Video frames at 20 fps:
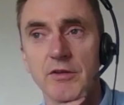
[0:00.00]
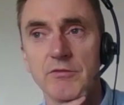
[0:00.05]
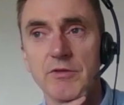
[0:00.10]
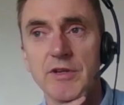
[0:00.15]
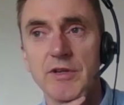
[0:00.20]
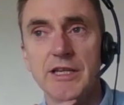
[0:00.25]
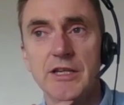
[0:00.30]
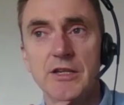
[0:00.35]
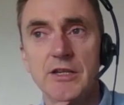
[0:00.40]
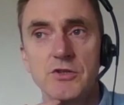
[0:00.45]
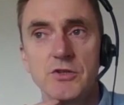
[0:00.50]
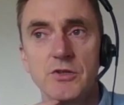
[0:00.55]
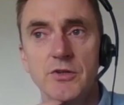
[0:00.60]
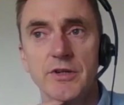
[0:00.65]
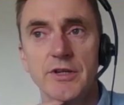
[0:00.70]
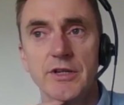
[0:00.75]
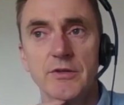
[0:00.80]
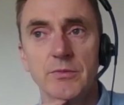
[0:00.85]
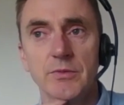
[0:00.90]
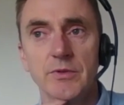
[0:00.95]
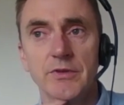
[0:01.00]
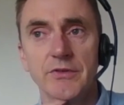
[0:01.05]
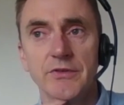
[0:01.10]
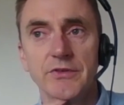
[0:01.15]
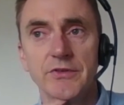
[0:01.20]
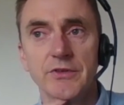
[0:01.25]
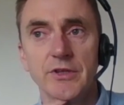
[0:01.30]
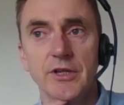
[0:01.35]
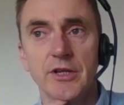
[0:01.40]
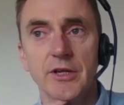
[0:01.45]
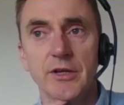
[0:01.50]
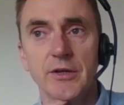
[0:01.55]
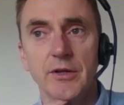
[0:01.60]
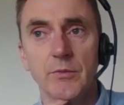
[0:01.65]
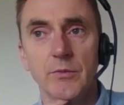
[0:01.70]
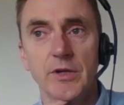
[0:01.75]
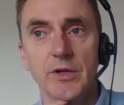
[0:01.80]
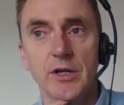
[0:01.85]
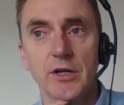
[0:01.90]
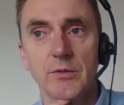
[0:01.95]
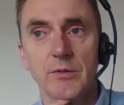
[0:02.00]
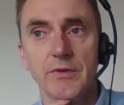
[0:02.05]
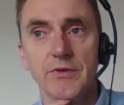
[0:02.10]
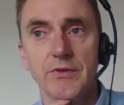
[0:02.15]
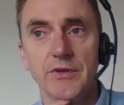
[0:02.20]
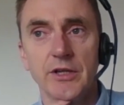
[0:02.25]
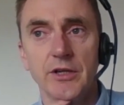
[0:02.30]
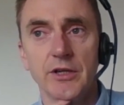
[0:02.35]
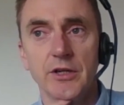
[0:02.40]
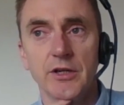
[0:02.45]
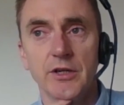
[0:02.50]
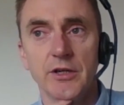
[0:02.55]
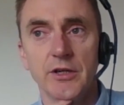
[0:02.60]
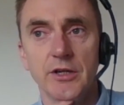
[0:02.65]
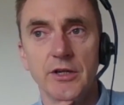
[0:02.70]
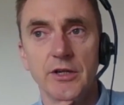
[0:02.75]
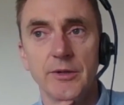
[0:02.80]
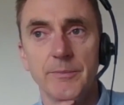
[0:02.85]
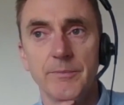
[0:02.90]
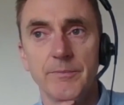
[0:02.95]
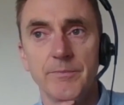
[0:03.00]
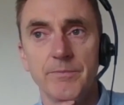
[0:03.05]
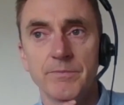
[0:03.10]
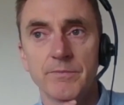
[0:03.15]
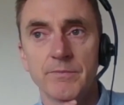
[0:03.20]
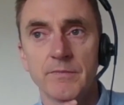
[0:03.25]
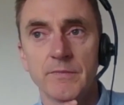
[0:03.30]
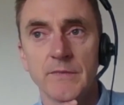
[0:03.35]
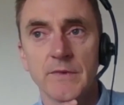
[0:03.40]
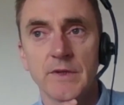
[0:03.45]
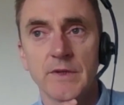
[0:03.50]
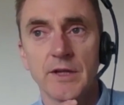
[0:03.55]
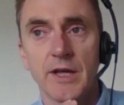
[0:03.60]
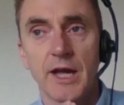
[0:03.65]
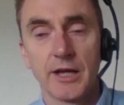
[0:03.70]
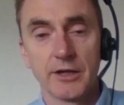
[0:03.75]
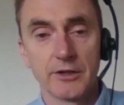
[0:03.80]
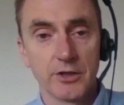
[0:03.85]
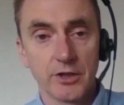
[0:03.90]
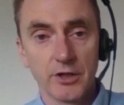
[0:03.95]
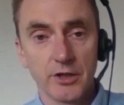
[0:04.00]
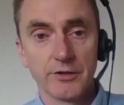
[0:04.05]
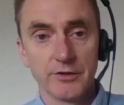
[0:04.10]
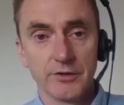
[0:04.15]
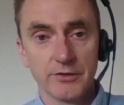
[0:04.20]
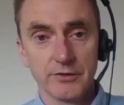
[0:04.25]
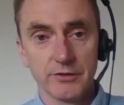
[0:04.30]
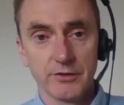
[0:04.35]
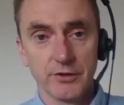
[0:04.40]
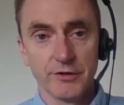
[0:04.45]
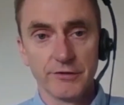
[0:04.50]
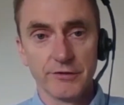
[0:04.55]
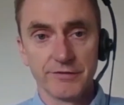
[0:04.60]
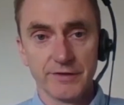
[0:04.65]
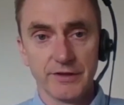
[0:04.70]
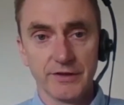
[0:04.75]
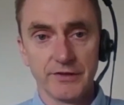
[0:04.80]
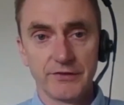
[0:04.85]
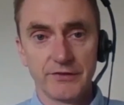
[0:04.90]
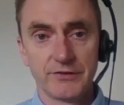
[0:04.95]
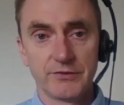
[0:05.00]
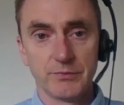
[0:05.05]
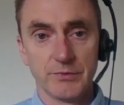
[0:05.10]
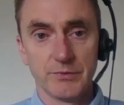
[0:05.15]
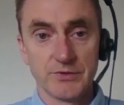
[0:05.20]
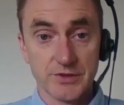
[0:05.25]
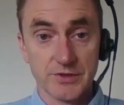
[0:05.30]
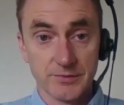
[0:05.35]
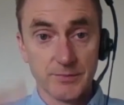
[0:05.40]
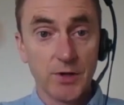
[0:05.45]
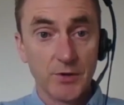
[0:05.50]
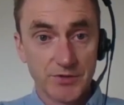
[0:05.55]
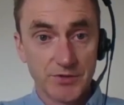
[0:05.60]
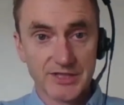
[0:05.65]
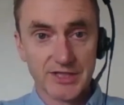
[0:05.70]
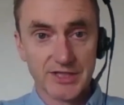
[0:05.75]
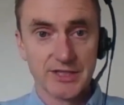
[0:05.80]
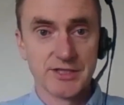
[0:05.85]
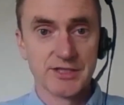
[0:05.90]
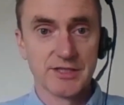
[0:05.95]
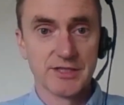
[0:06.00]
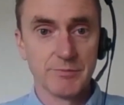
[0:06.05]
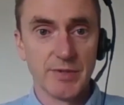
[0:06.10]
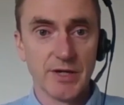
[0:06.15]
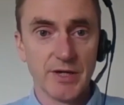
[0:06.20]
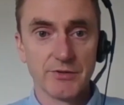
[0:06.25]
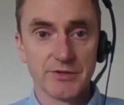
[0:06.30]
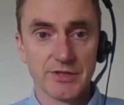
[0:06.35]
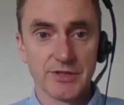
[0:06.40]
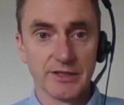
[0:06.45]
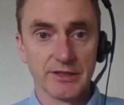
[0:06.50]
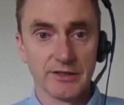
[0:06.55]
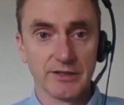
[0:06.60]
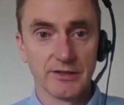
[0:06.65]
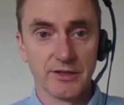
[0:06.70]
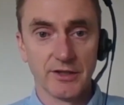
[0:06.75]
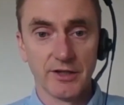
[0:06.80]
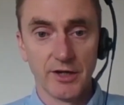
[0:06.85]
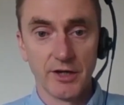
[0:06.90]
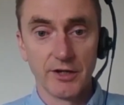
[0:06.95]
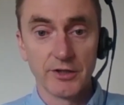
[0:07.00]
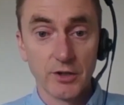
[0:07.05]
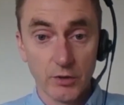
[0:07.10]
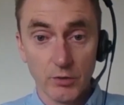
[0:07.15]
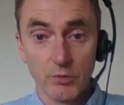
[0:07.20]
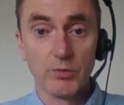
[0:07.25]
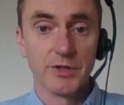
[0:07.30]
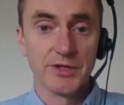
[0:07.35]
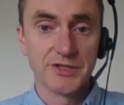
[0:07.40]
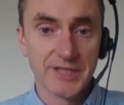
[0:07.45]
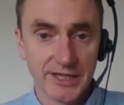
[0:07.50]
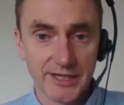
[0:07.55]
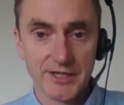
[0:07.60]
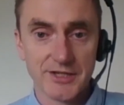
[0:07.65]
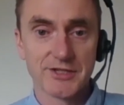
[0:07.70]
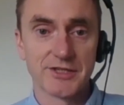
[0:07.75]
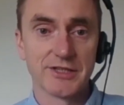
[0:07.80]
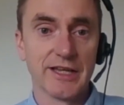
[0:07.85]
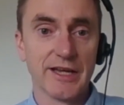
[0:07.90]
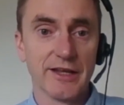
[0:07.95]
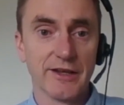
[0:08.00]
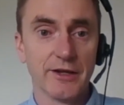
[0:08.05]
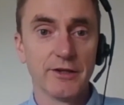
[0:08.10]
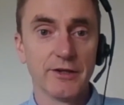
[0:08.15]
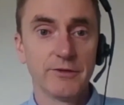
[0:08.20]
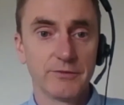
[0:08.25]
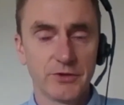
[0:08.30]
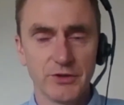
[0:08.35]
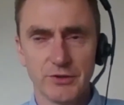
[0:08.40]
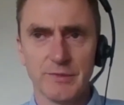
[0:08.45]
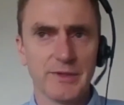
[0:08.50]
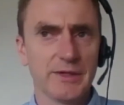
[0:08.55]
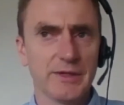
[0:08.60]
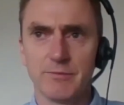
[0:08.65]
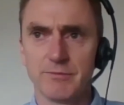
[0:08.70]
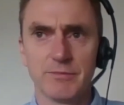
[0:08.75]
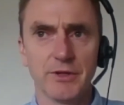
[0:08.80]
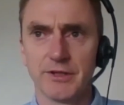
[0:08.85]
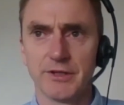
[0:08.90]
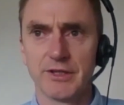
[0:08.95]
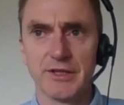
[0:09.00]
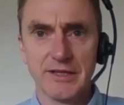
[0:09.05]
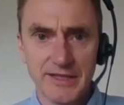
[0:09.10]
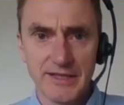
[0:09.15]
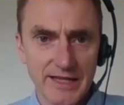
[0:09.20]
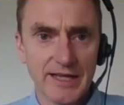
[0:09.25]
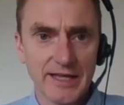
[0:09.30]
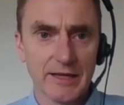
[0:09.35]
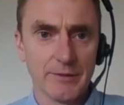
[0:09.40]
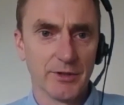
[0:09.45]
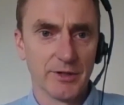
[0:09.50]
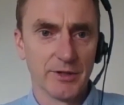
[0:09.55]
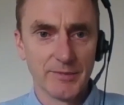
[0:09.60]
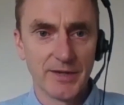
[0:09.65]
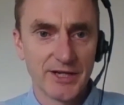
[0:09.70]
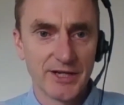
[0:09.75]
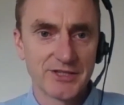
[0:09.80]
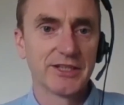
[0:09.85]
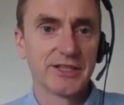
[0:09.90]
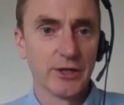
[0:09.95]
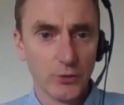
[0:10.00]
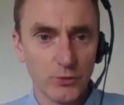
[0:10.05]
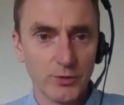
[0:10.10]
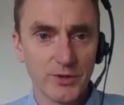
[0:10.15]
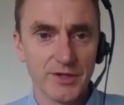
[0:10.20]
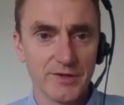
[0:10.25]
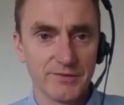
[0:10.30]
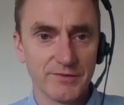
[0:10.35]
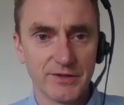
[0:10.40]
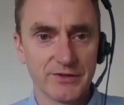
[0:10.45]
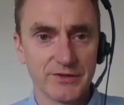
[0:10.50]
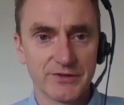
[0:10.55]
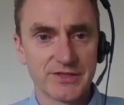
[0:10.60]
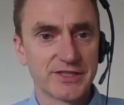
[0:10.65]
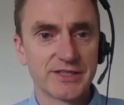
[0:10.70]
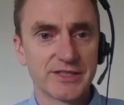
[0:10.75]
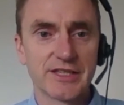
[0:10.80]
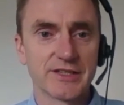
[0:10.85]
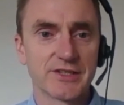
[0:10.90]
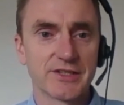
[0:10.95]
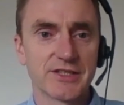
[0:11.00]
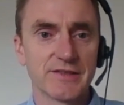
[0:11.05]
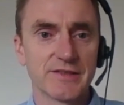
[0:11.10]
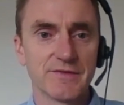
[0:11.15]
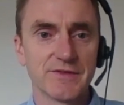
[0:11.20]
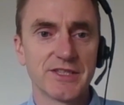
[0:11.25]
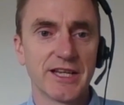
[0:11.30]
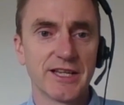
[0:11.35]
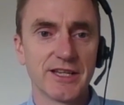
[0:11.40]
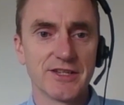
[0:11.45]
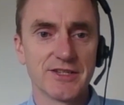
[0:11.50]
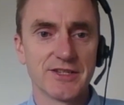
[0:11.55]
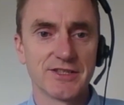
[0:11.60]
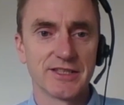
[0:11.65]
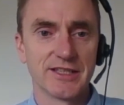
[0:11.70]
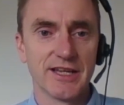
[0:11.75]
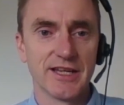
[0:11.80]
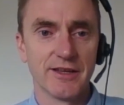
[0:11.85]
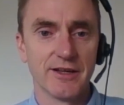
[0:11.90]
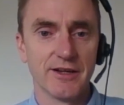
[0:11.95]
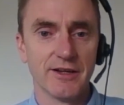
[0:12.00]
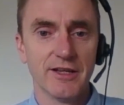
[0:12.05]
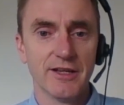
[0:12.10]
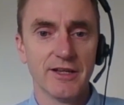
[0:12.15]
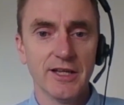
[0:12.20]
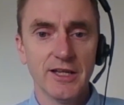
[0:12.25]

really enjoyed, was when I was in our Hatton Garden office, which is a multi-tenanted building. I got all the tenants together. It took me like a year, but I managed to get all the 6 or 7 tenants together,